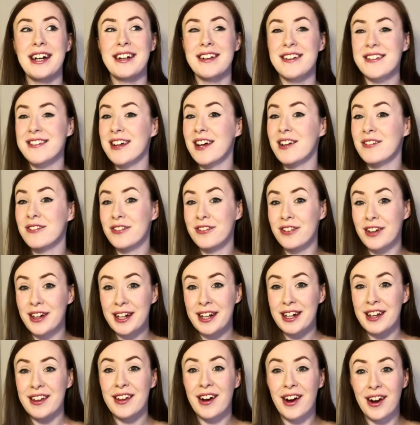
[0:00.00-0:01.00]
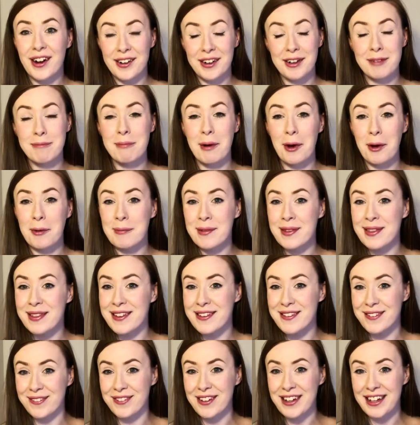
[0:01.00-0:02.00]
yourself a very cathartic moment
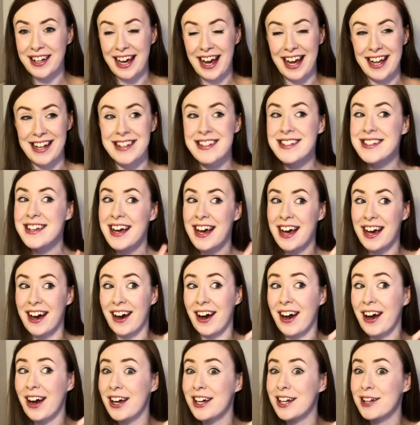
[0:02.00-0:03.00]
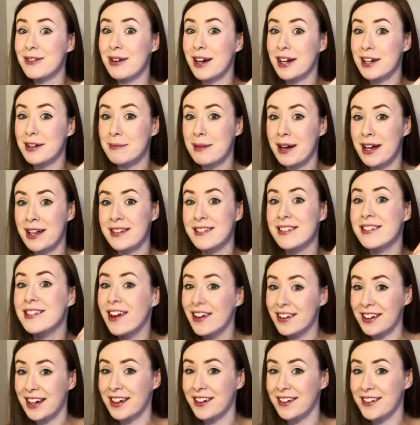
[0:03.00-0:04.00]
this weekend, I highly recommend
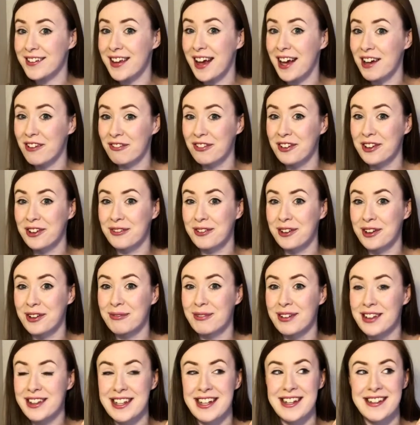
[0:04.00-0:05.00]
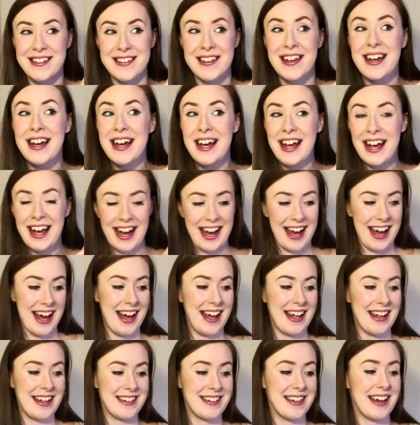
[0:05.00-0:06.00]
locking yourself in a room with this
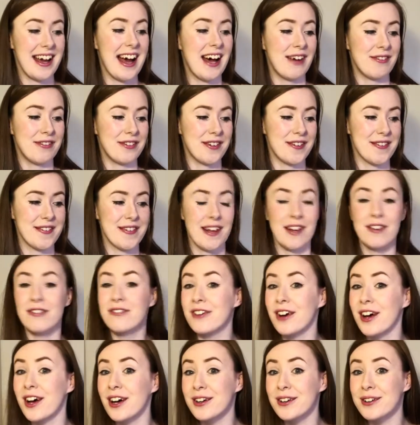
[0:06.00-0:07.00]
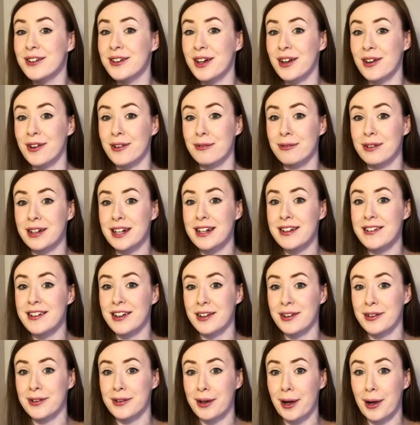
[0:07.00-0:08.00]
and having yourself a good old read
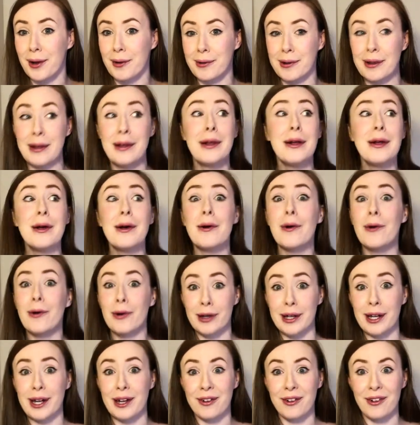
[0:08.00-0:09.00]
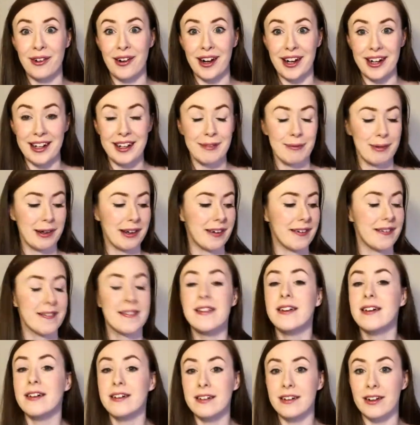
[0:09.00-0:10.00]
and a good old ugly cry, because
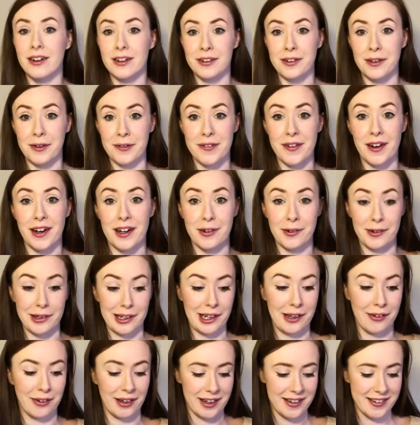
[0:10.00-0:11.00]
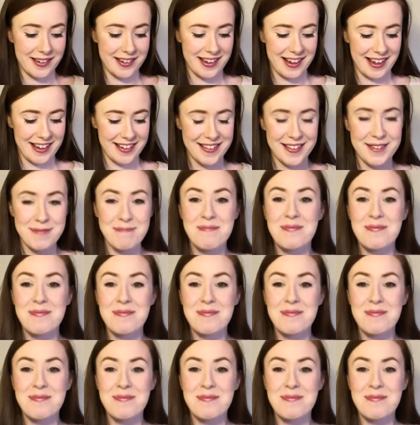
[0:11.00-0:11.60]
God knows I ugly cried to this.